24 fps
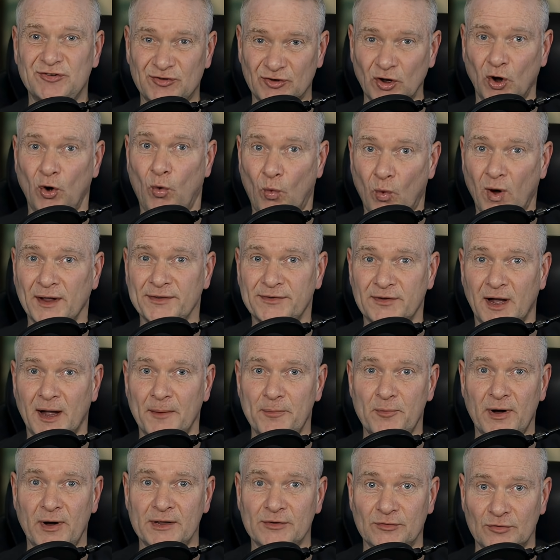don't want to
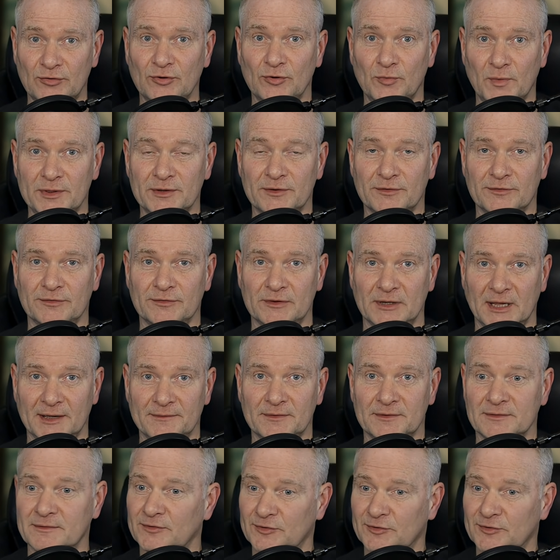upgrade to Windows 11,